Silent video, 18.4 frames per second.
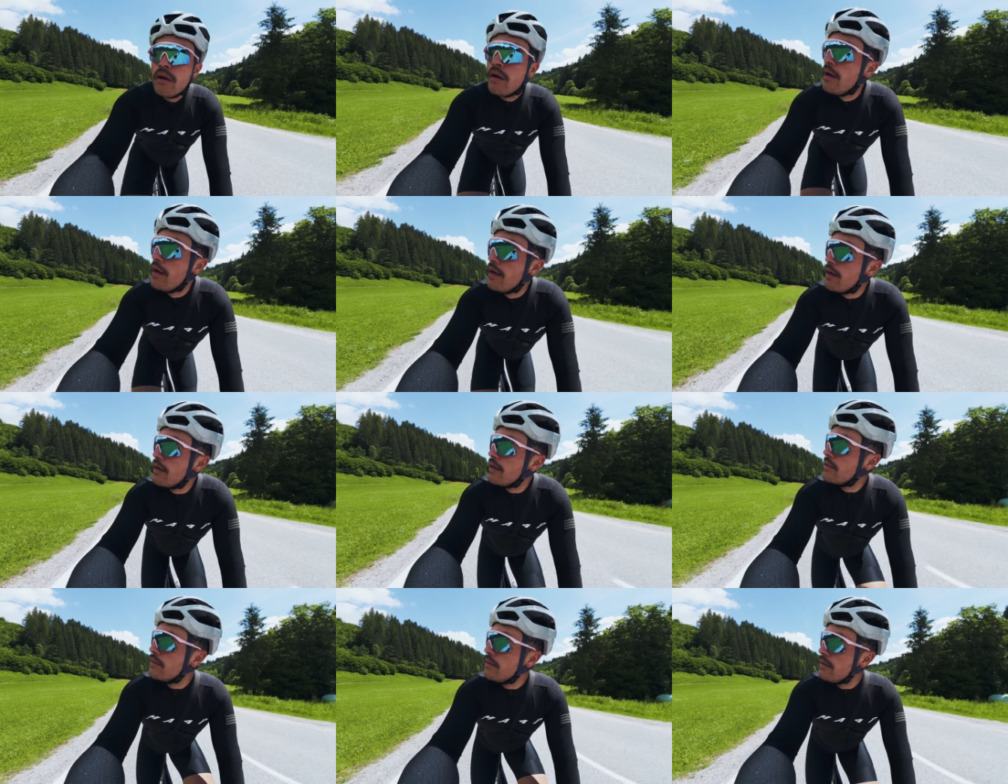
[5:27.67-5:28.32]

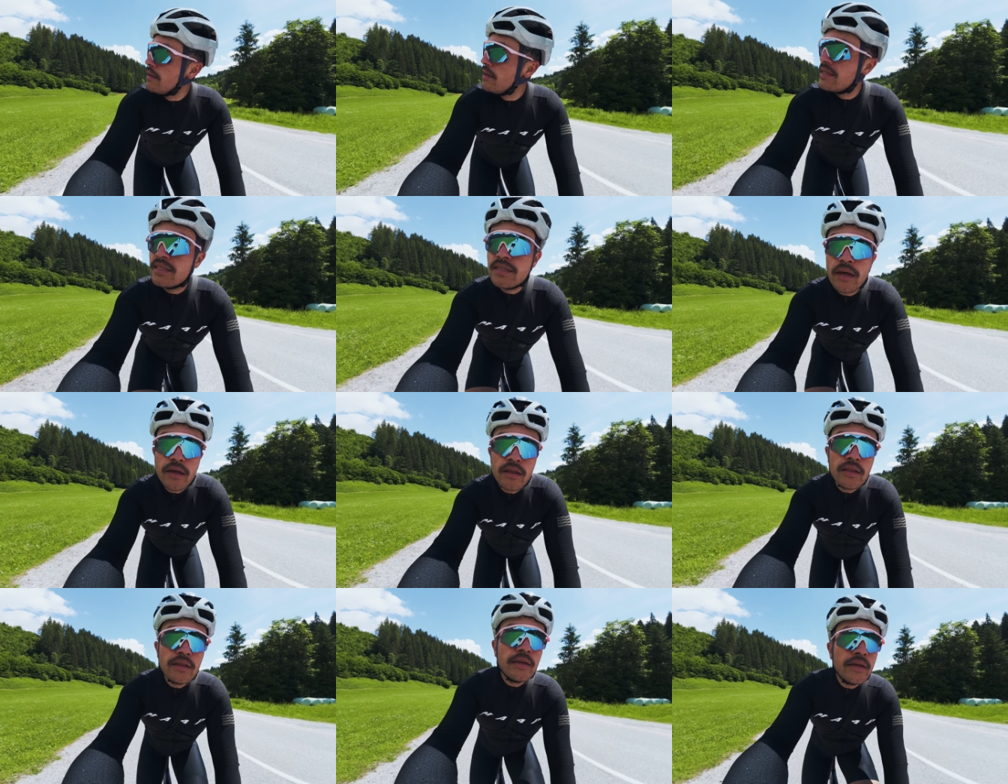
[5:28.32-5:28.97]
and
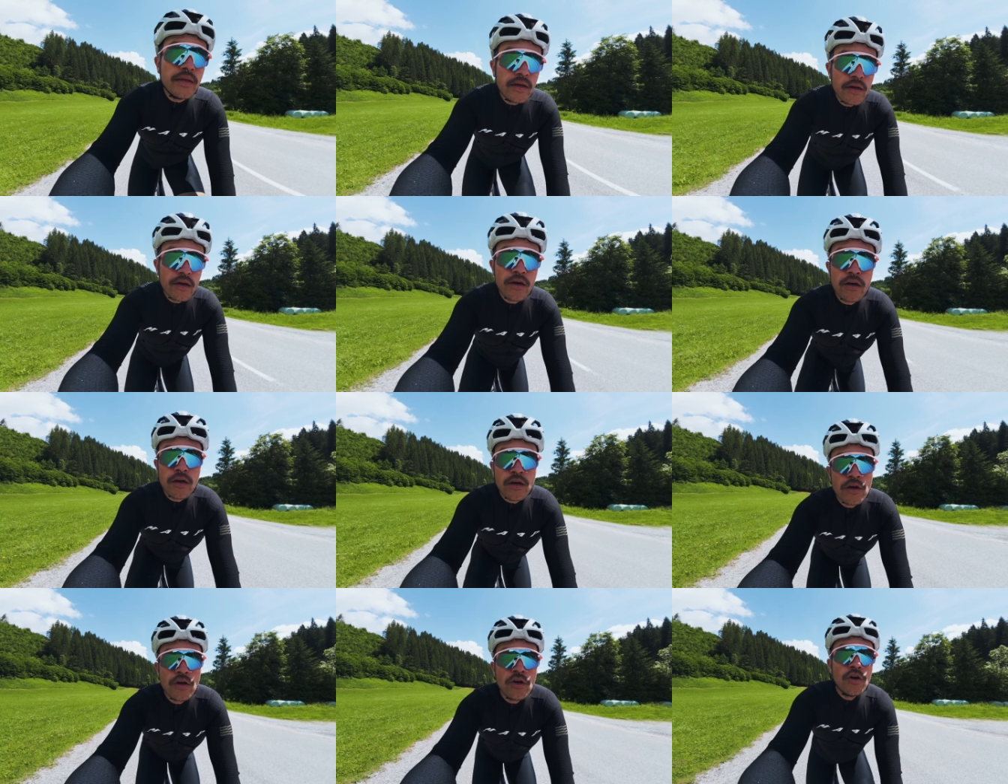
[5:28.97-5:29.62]
suddenly
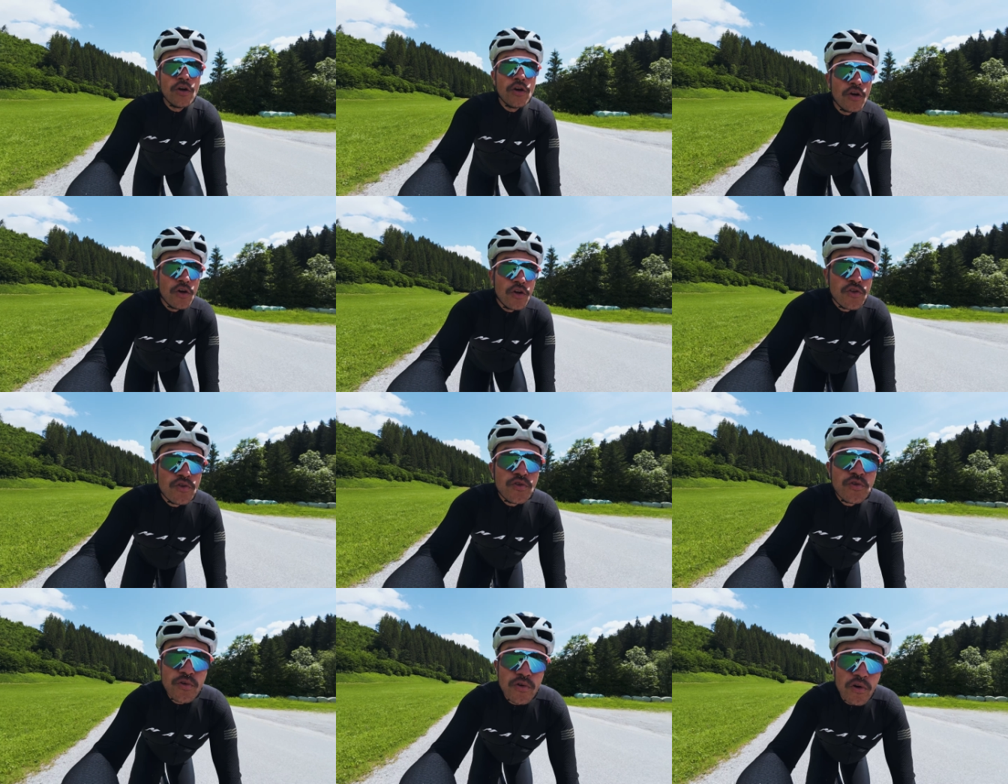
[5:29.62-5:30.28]

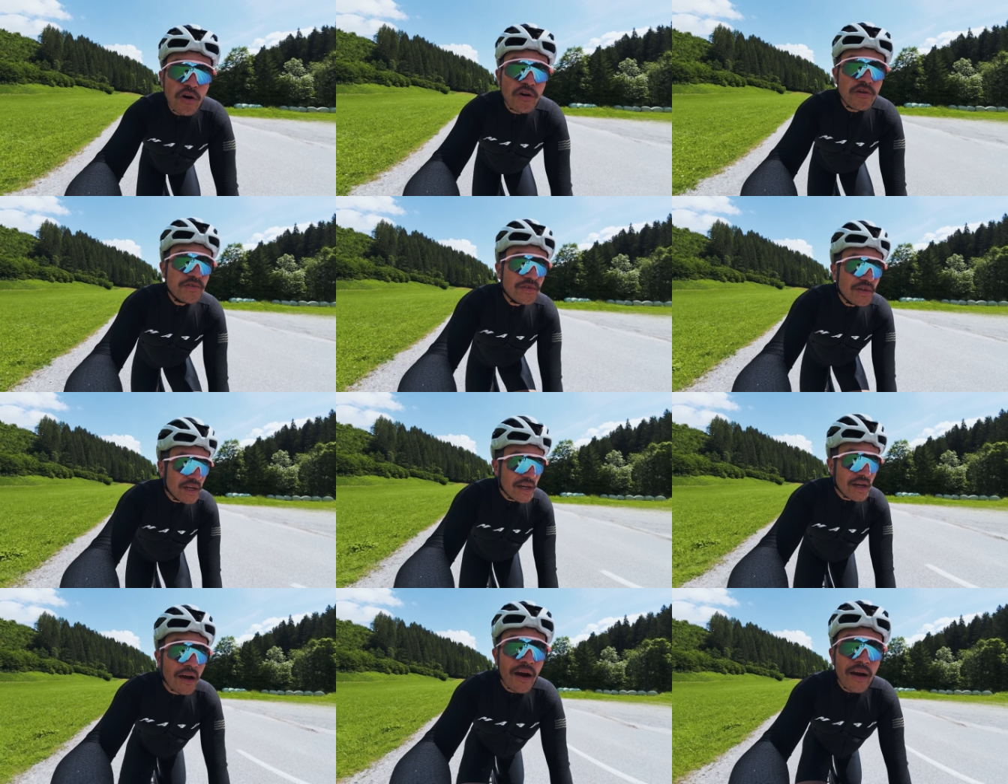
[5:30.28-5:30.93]
two
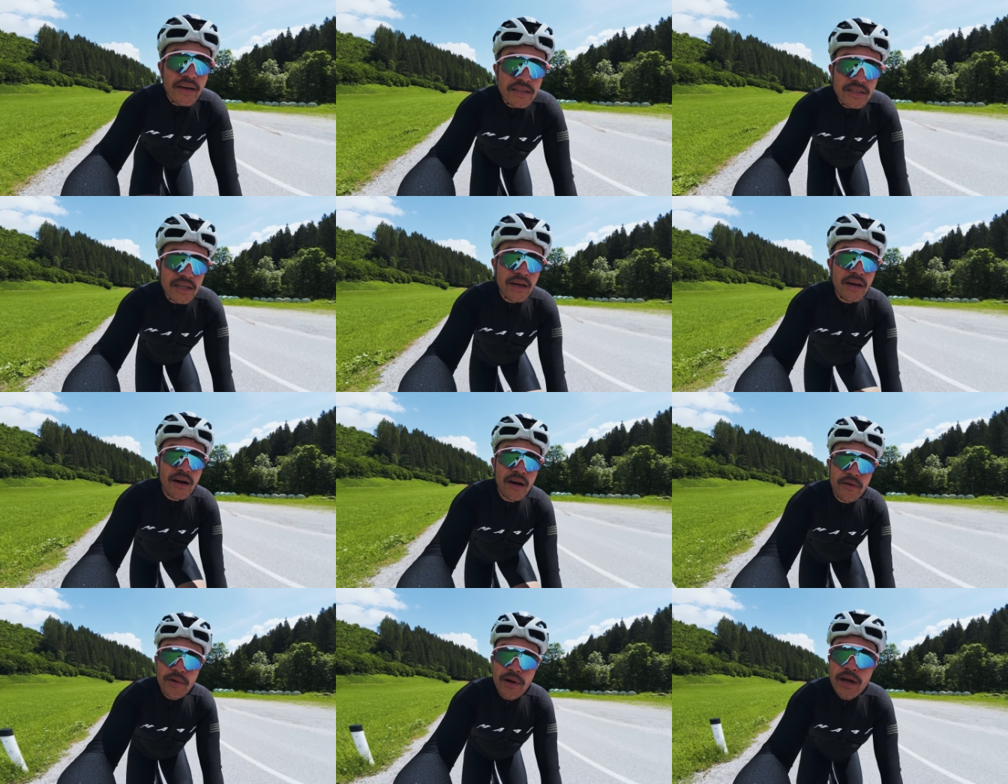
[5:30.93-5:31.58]
Austrian guys
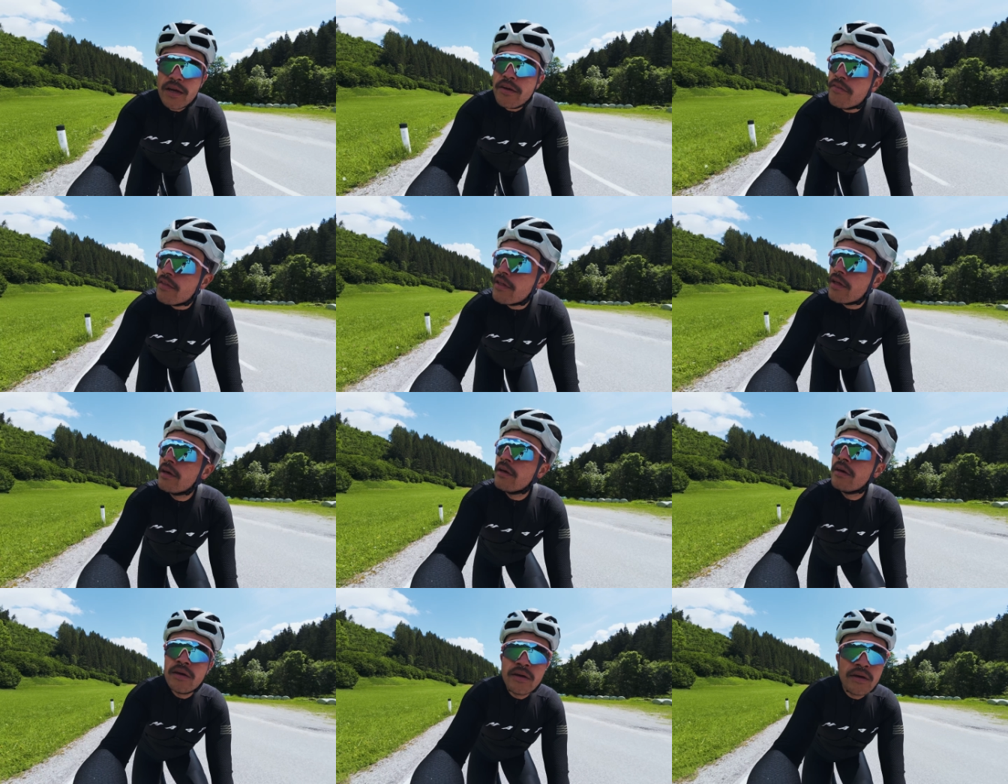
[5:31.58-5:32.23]
arrived
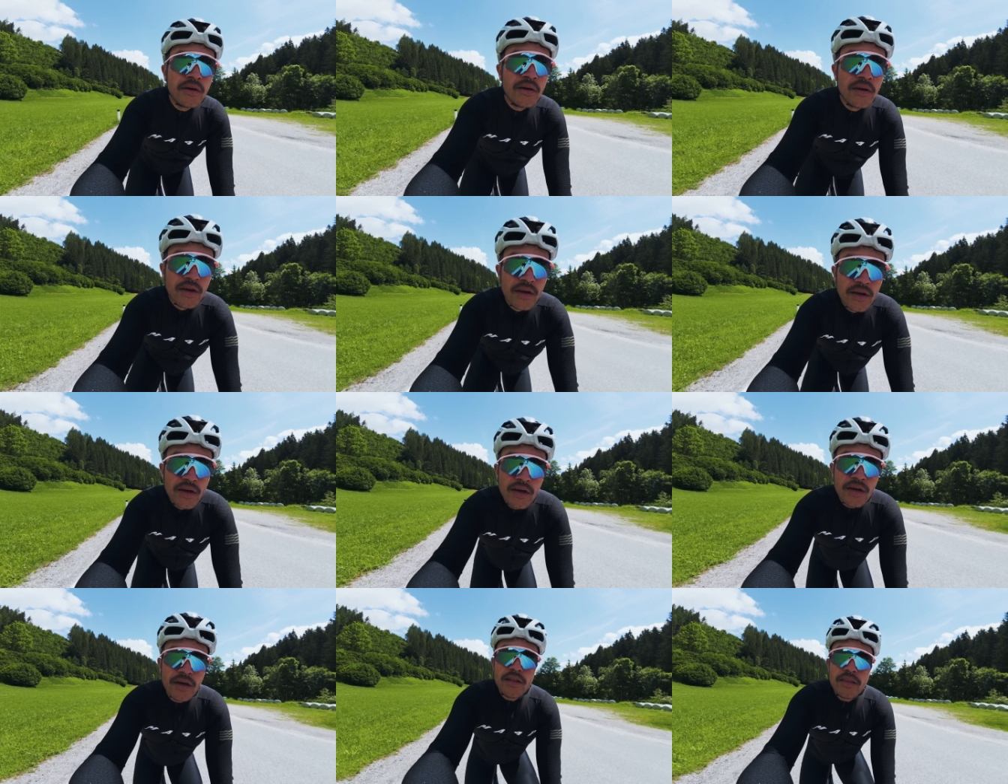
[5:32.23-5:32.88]

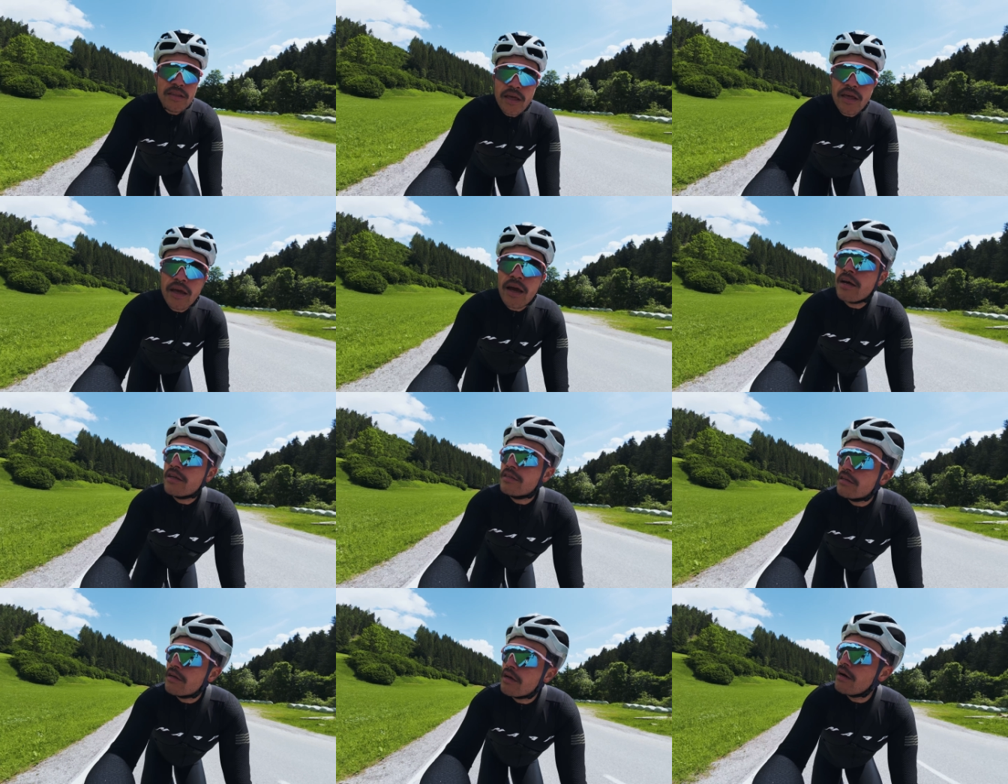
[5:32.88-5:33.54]
and they
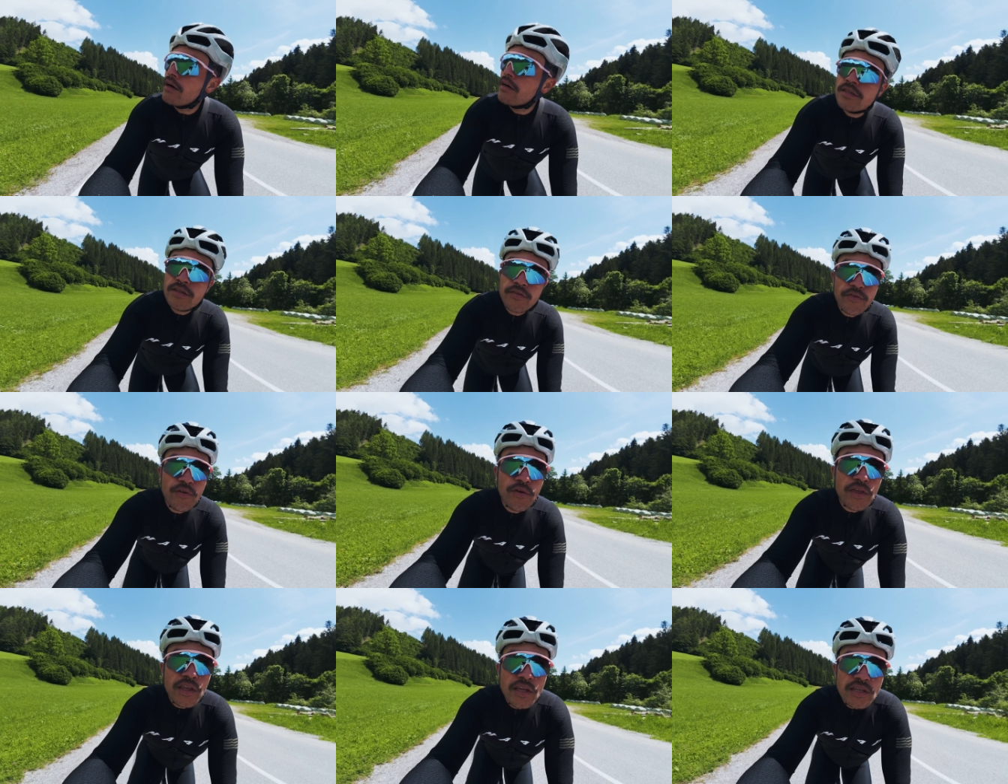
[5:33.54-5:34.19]
asked us a
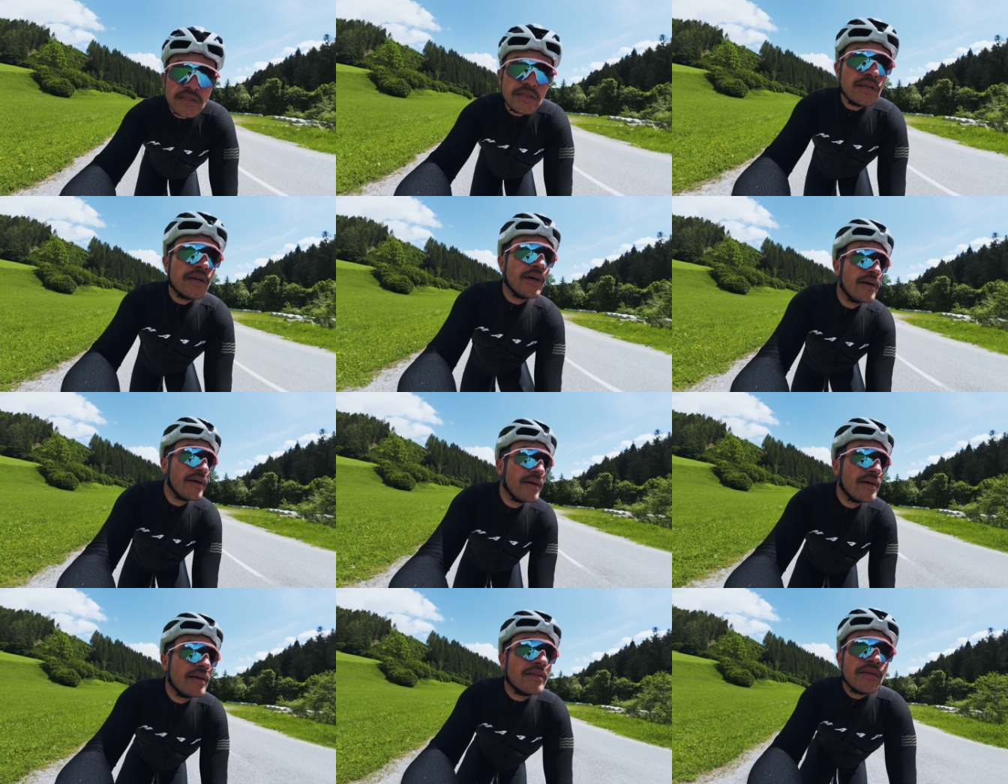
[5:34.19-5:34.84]
few things
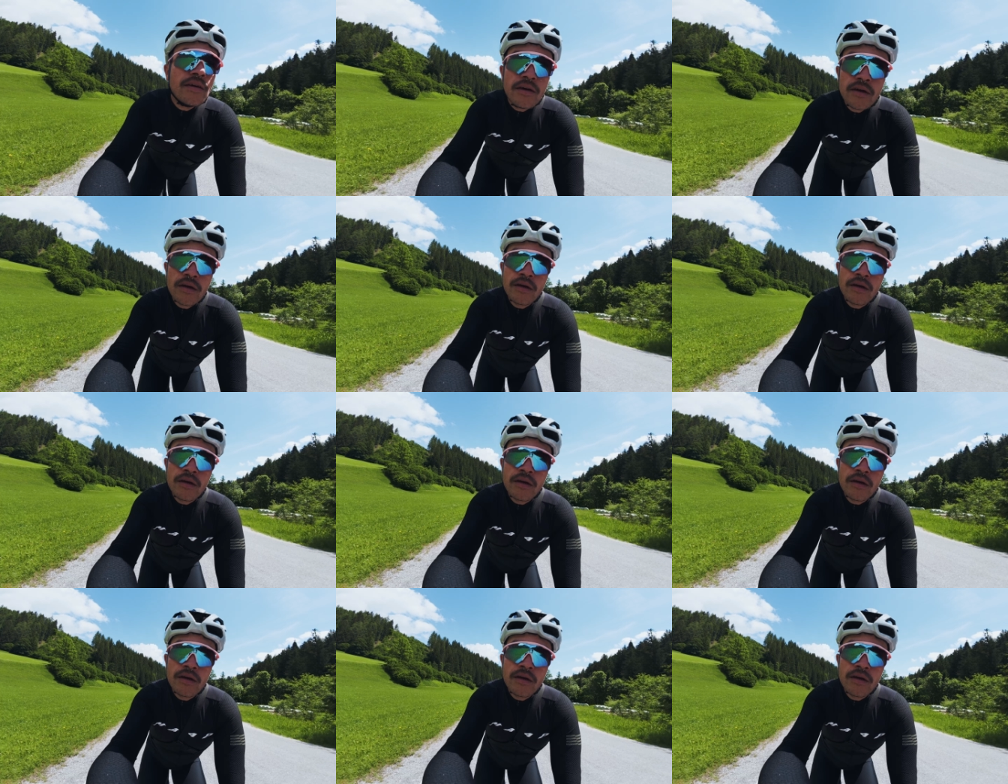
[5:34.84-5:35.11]
and